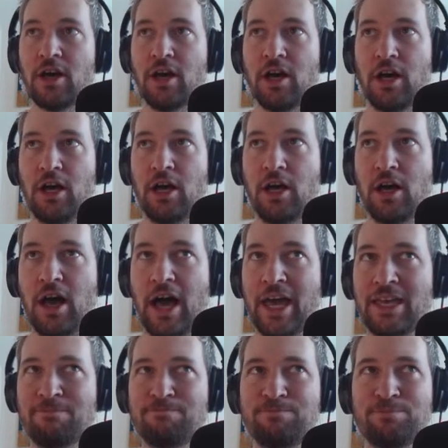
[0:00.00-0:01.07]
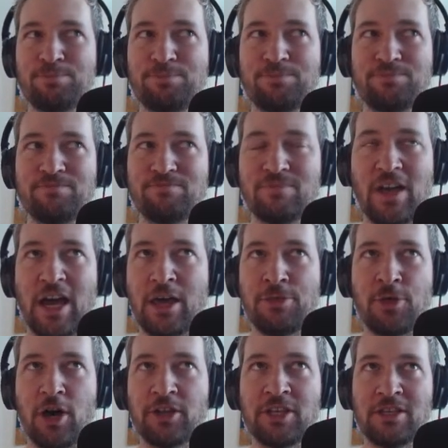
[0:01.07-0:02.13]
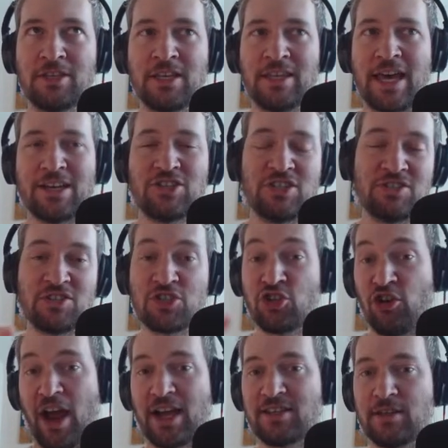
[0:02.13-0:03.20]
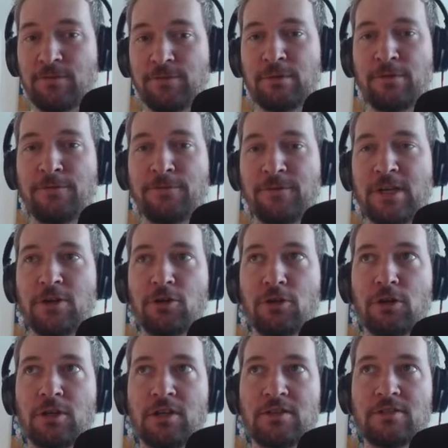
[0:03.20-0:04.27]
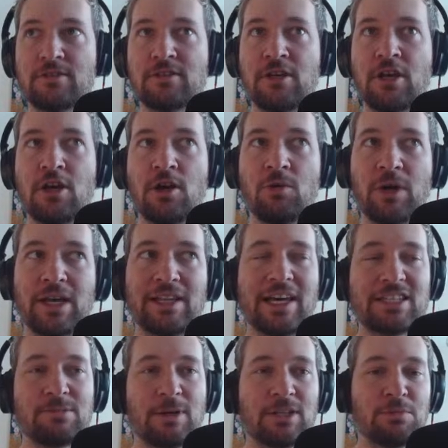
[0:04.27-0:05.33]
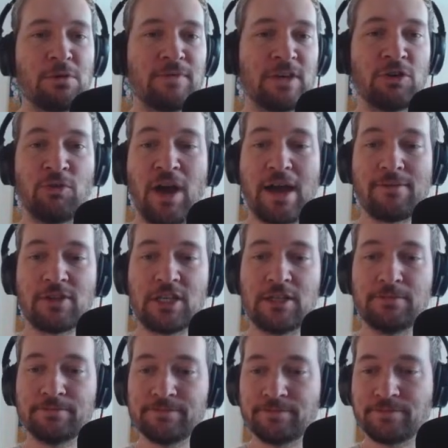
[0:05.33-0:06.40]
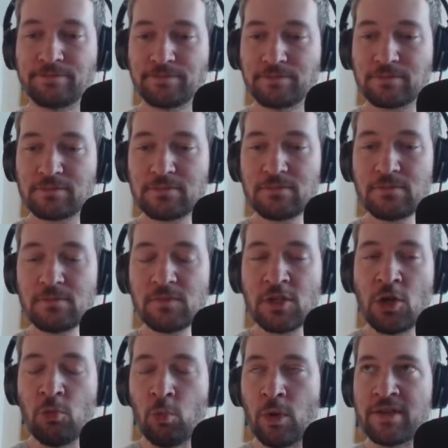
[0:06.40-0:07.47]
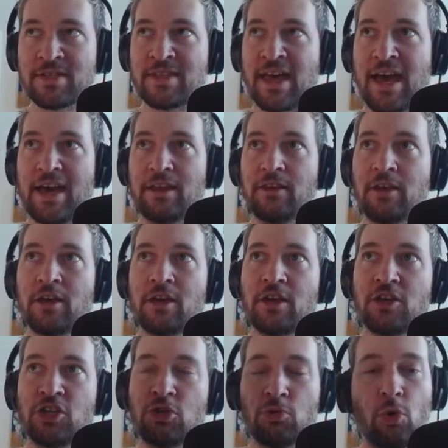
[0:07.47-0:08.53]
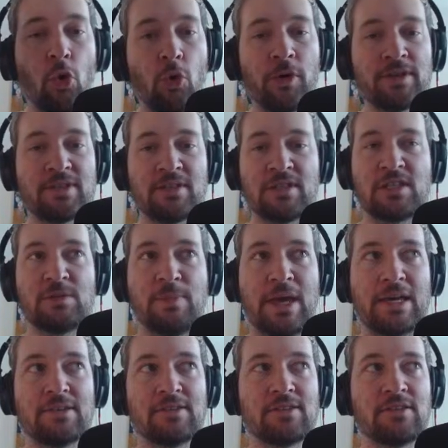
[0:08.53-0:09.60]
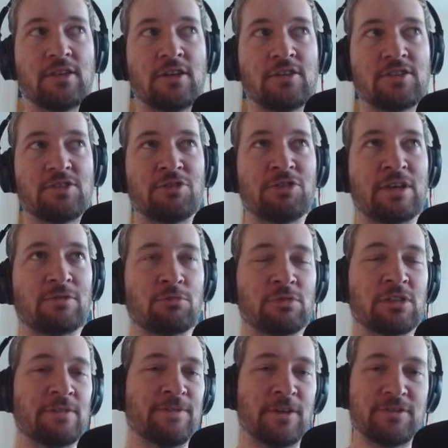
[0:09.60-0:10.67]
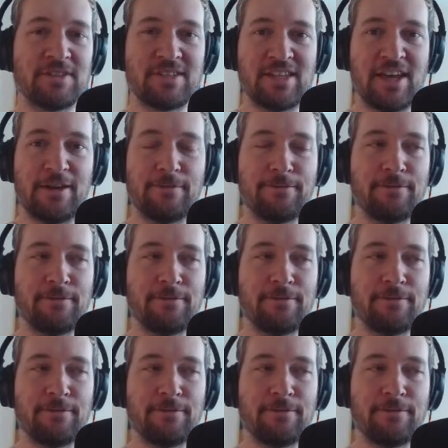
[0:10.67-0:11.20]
Uh, I I thought it actually detracted from the fear because what I liked about the movie Gravity was that you were always in space, so you never really felt safe.